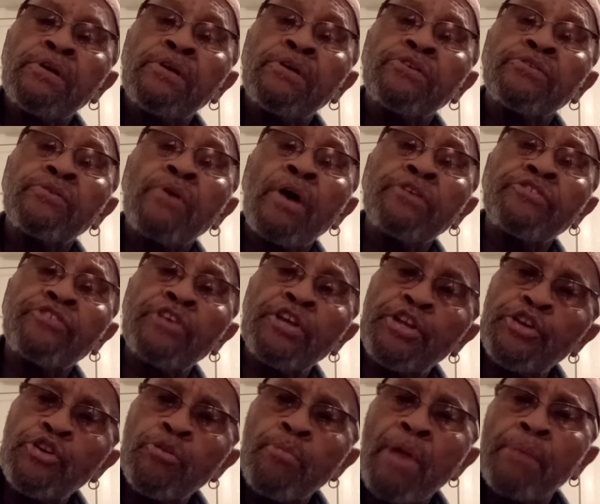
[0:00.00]
So I say
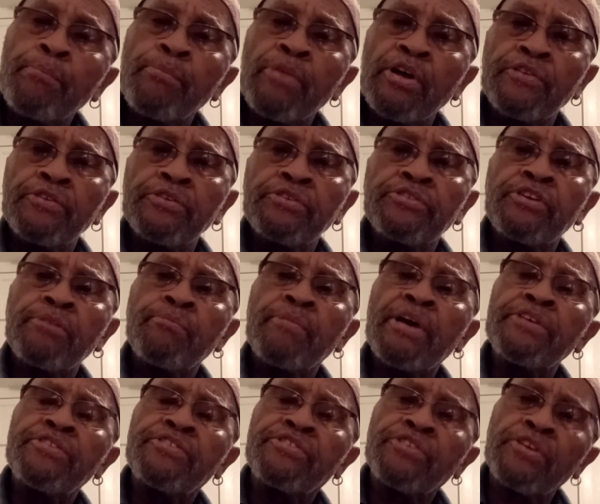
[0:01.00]
to you, my brothers and
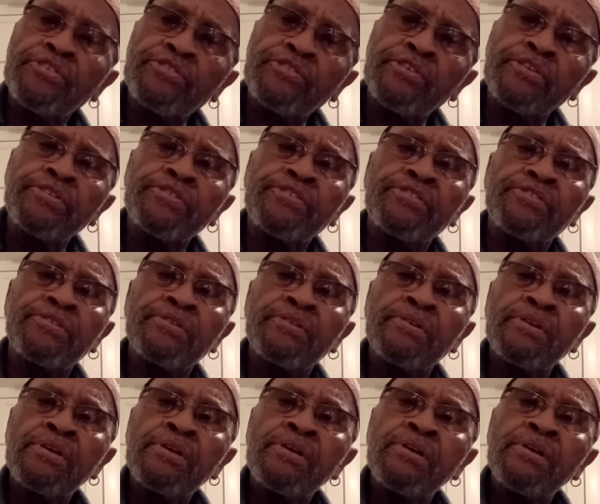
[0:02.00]
my sisters,
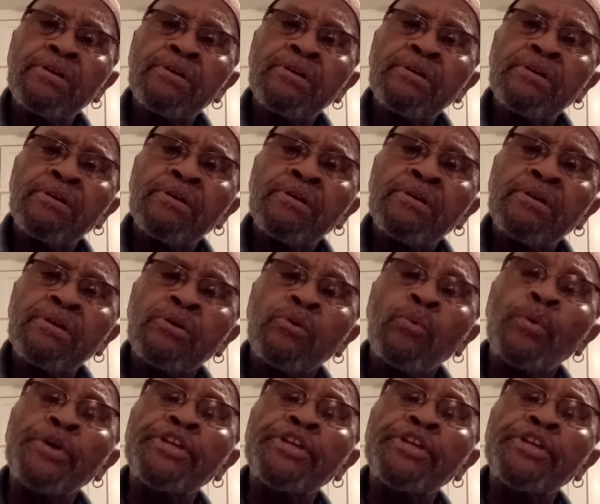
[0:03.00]
we